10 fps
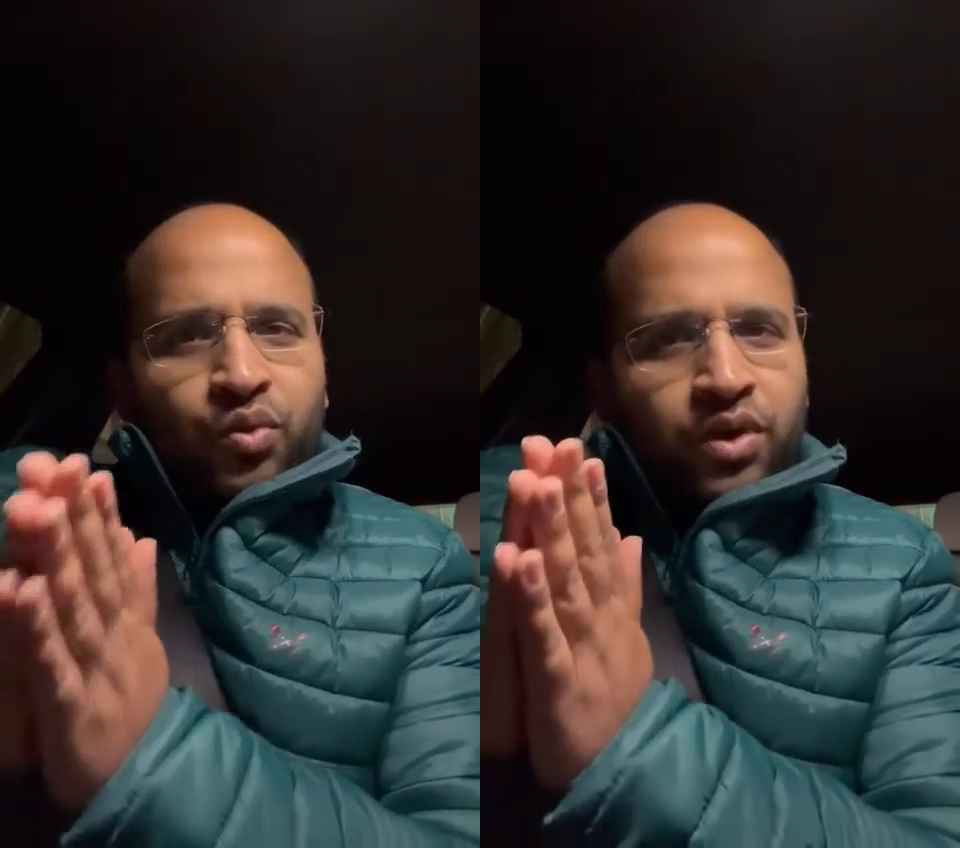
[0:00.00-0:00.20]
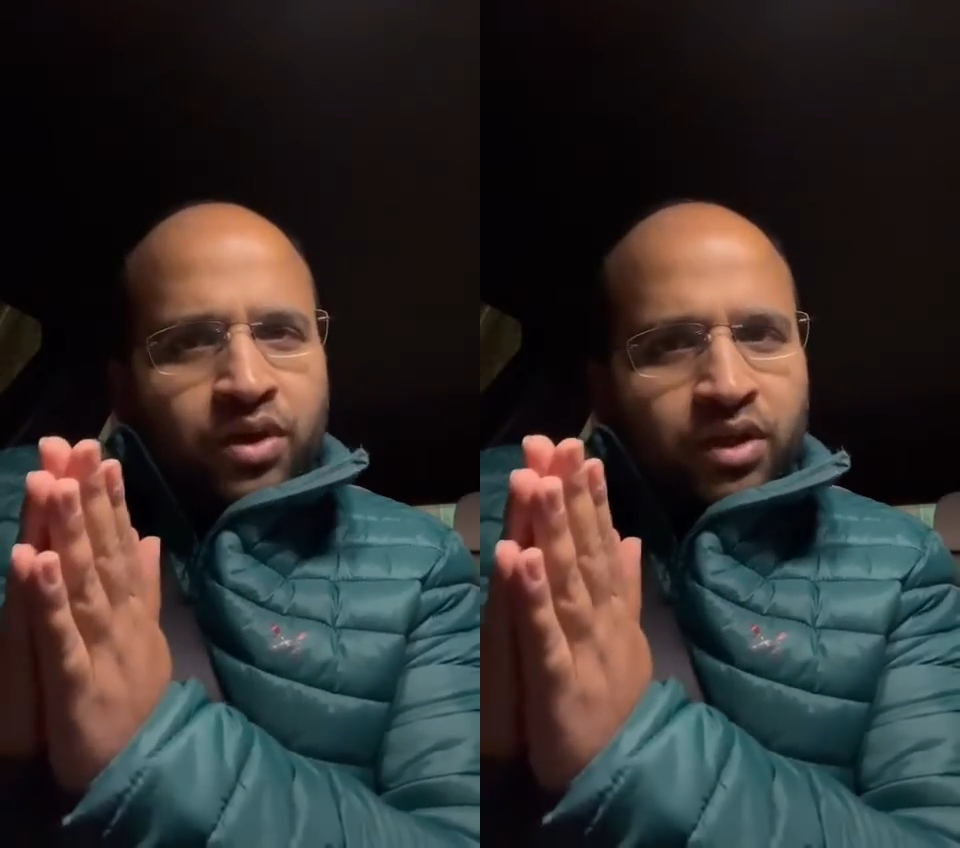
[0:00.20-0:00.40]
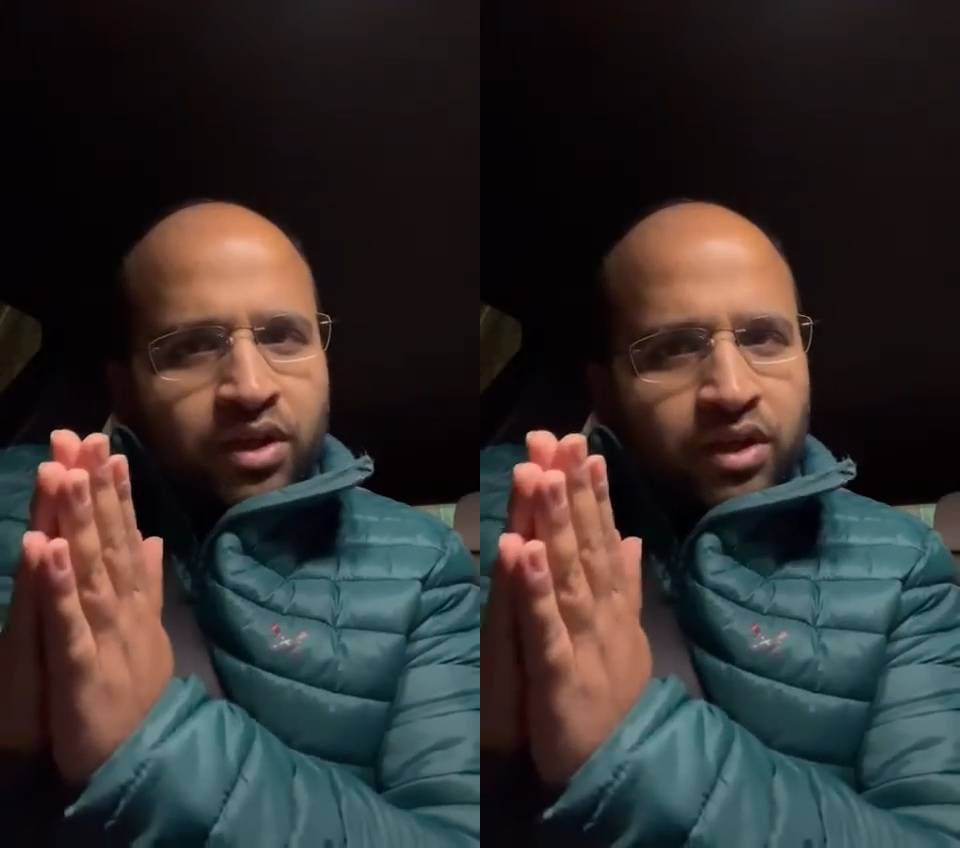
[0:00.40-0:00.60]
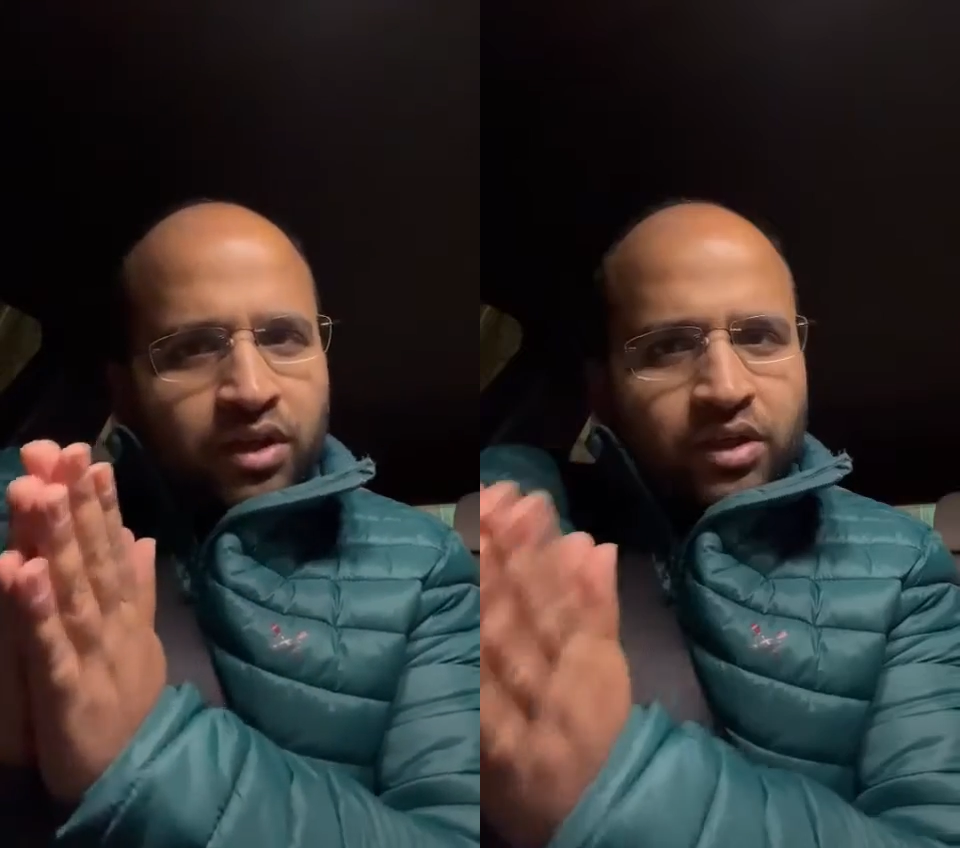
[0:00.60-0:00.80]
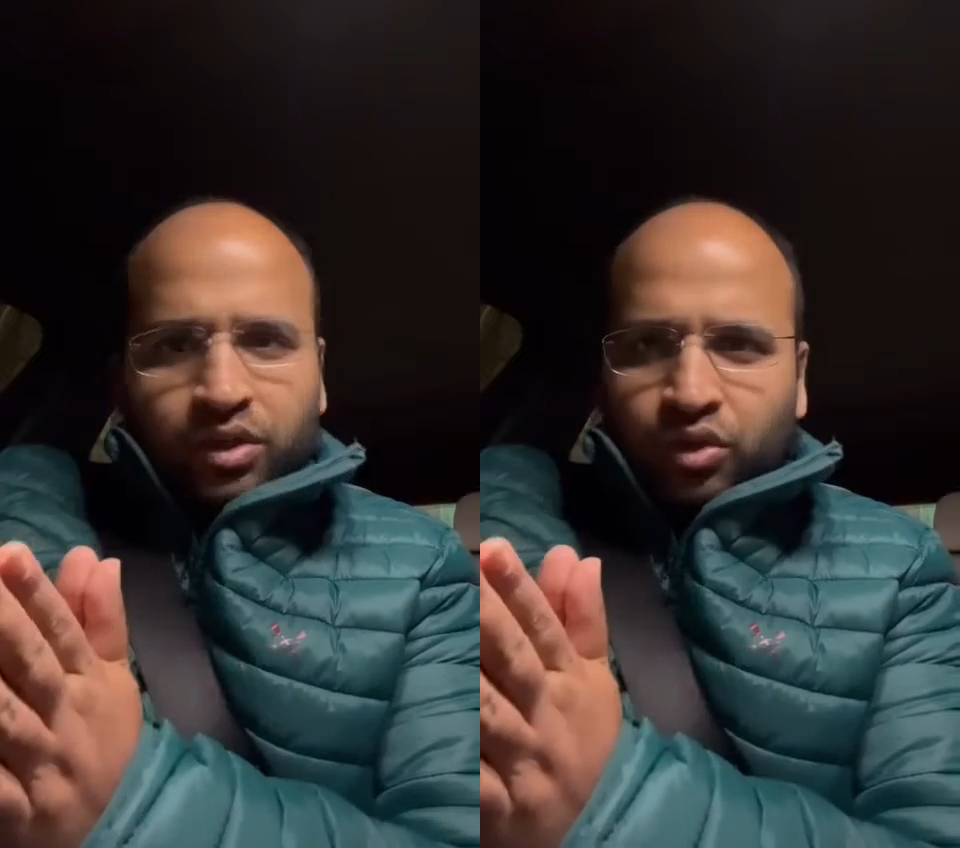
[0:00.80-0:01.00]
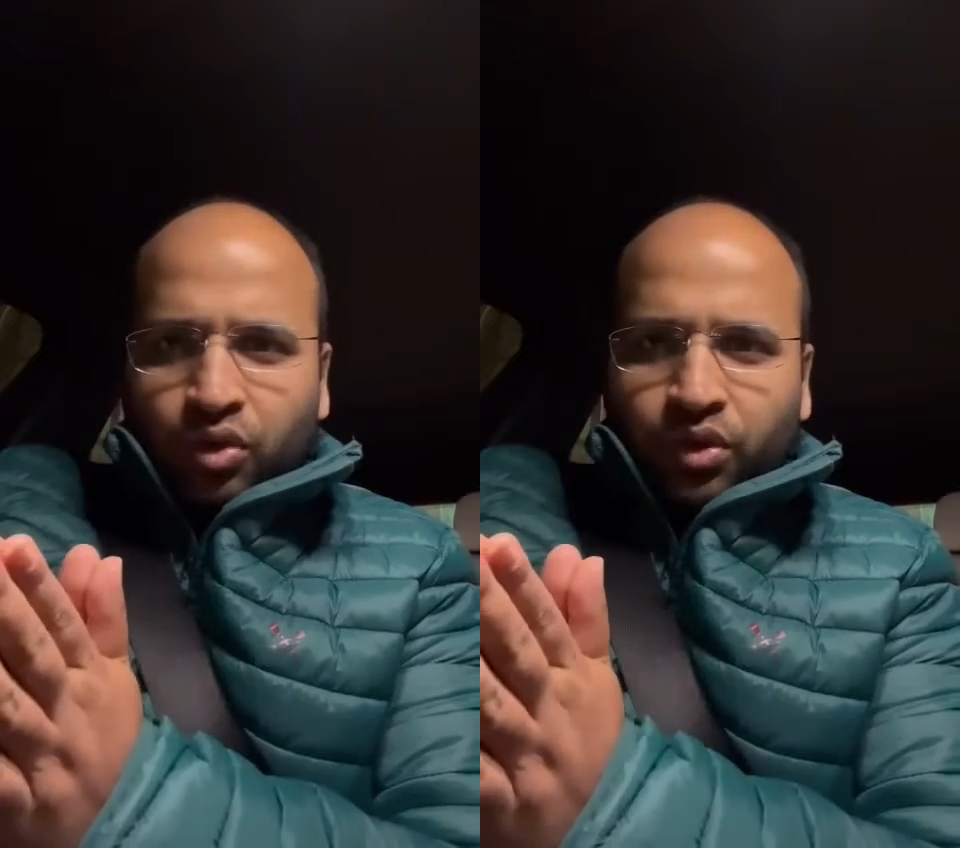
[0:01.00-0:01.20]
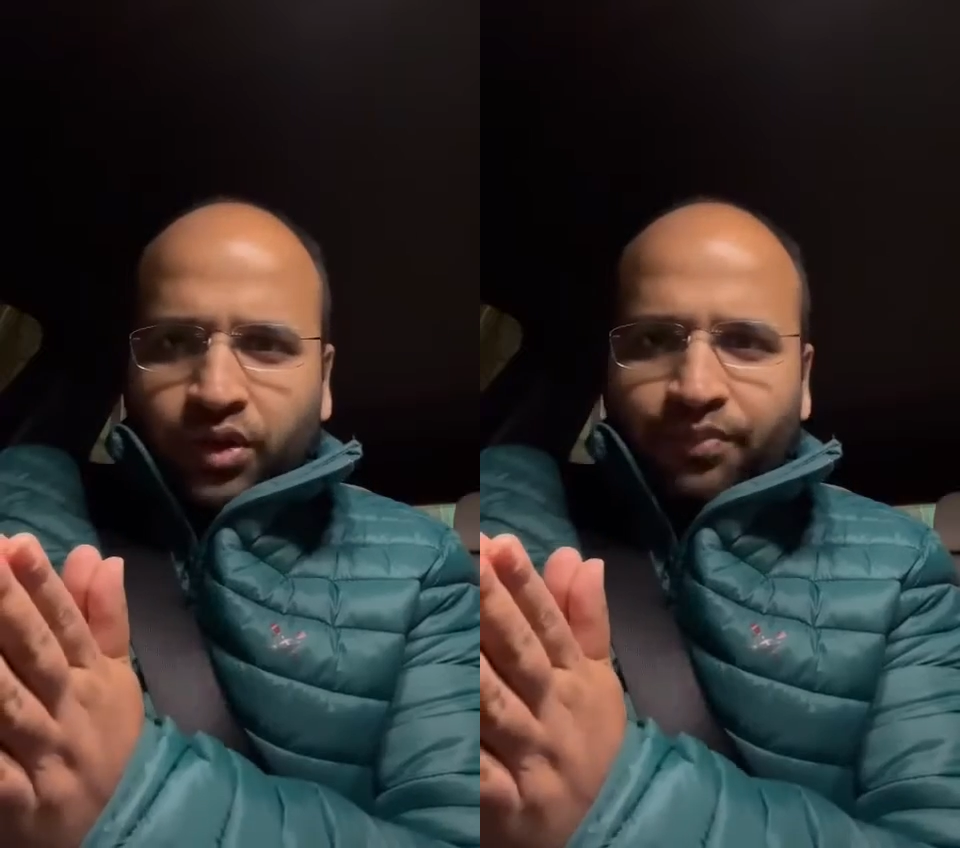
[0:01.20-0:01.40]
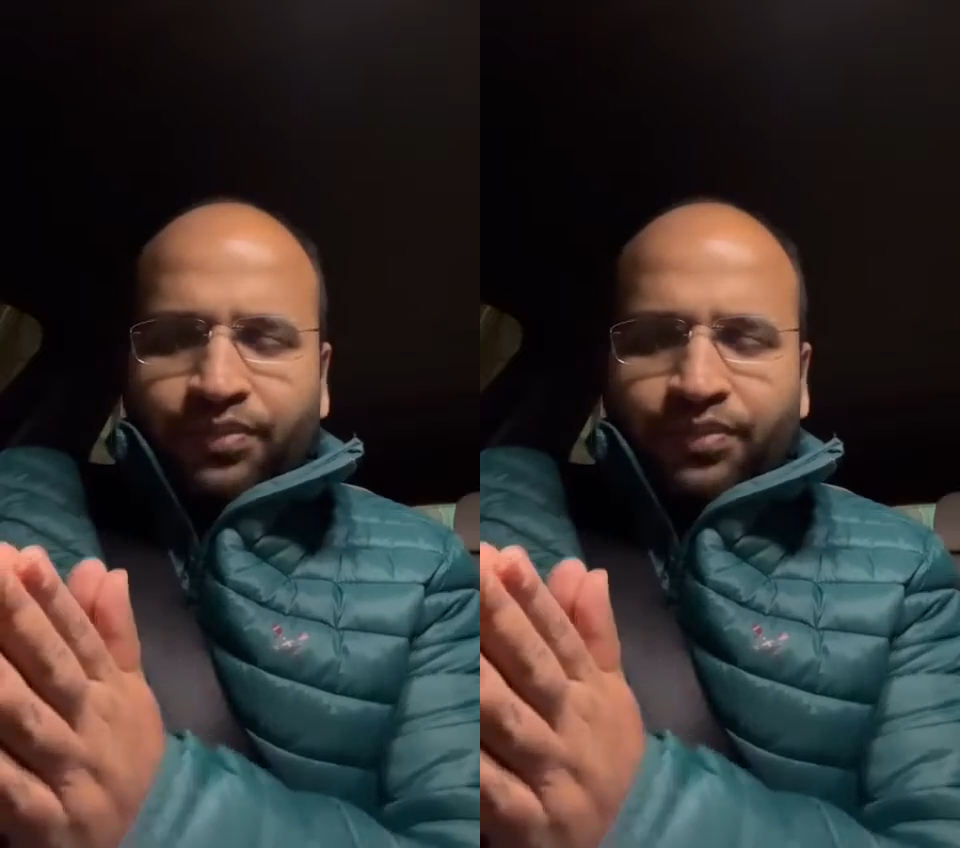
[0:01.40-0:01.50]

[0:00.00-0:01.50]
word story.